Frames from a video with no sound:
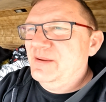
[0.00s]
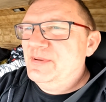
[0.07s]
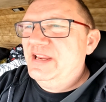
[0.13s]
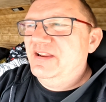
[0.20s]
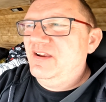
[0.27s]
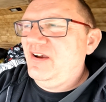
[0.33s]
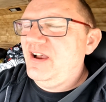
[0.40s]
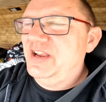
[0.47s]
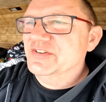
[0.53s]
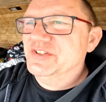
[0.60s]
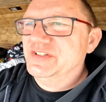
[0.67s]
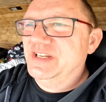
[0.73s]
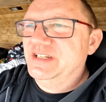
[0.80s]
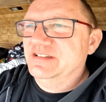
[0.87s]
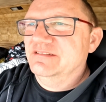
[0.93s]
I mean,
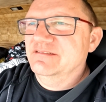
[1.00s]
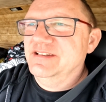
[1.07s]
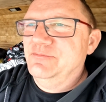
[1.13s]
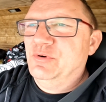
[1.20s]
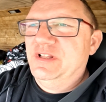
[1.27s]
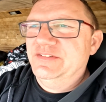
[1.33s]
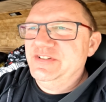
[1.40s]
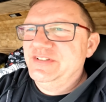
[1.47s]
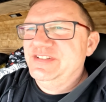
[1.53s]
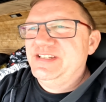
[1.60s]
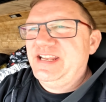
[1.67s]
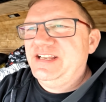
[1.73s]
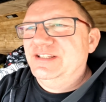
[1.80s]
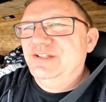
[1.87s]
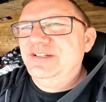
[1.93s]
gosh, well, just
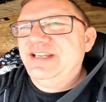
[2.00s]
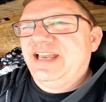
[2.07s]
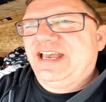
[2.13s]
take a look